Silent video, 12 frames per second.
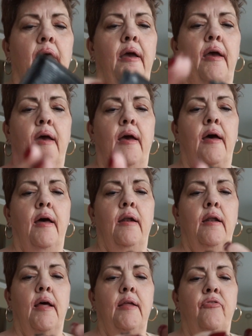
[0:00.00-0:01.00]

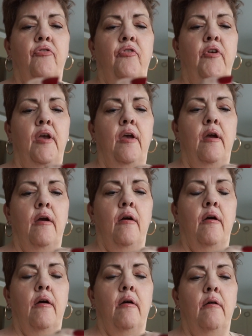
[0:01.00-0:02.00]
And let's see
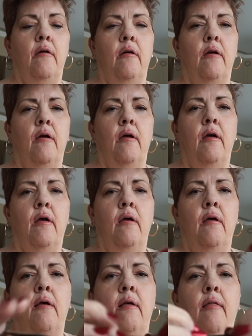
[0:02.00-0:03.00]
here,
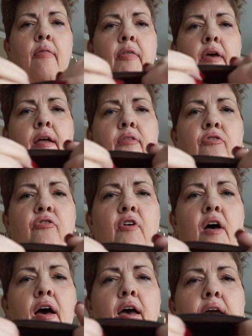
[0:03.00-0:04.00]
the
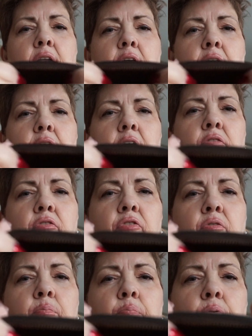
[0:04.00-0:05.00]
inside
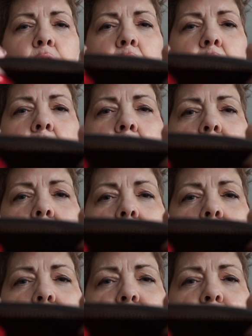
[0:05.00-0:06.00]
is pretty good
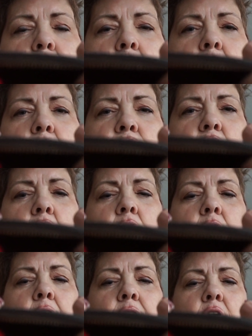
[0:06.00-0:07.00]
condition. It's all
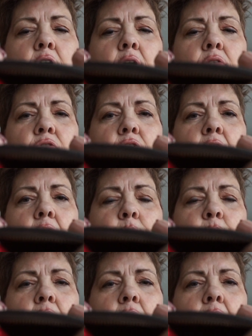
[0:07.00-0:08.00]
leather, it's
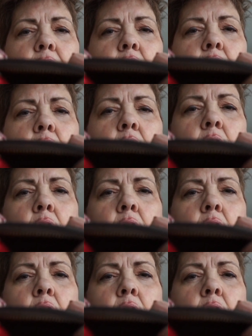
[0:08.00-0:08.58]
EPI leather.